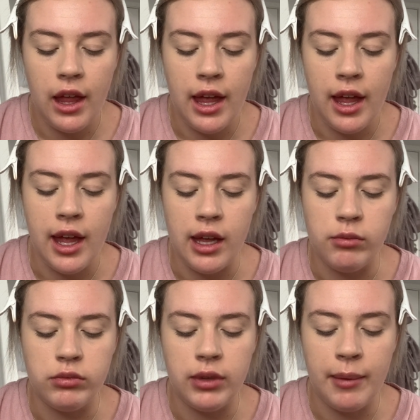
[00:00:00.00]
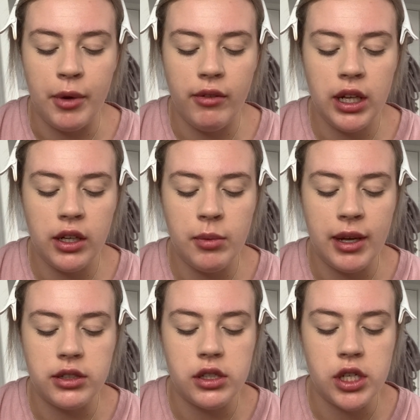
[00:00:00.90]
I'm not really going to be
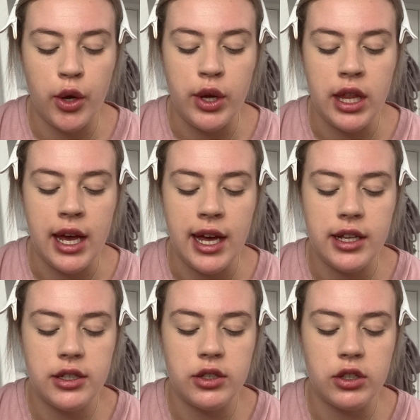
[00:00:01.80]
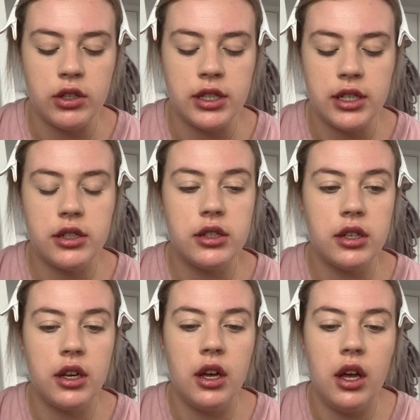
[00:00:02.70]
able to show you this just because it's
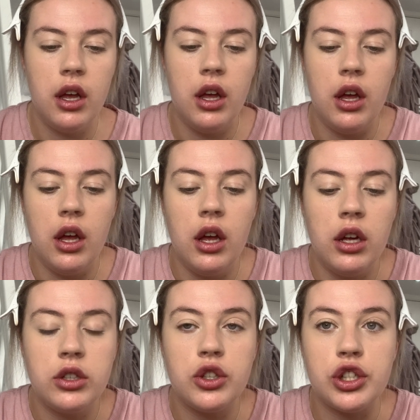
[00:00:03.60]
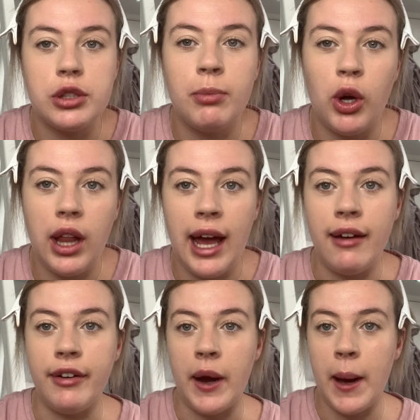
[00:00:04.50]
such a small
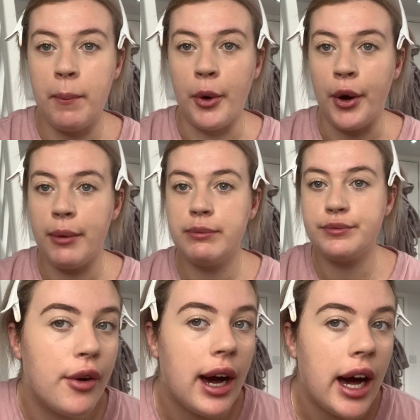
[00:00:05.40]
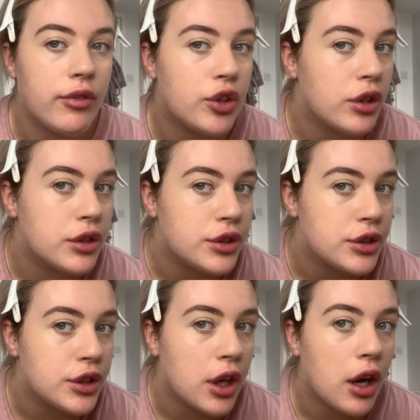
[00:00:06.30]
area, but so I've
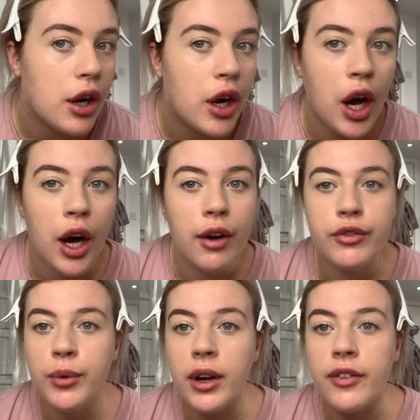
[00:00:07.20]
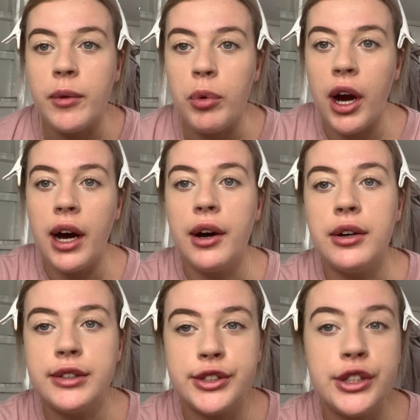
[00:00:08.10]
just carved one of the
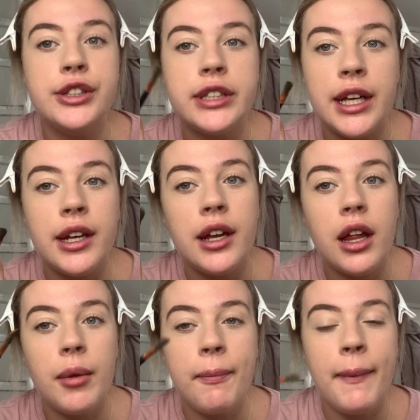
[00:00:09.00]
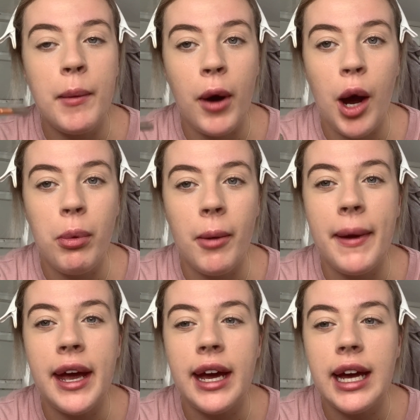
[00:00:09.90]
brows using my brow
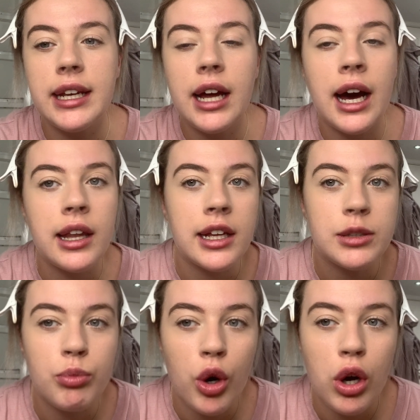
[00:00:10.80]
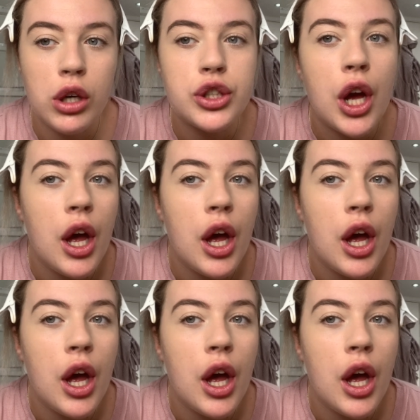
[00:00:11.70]
pomade and this brush.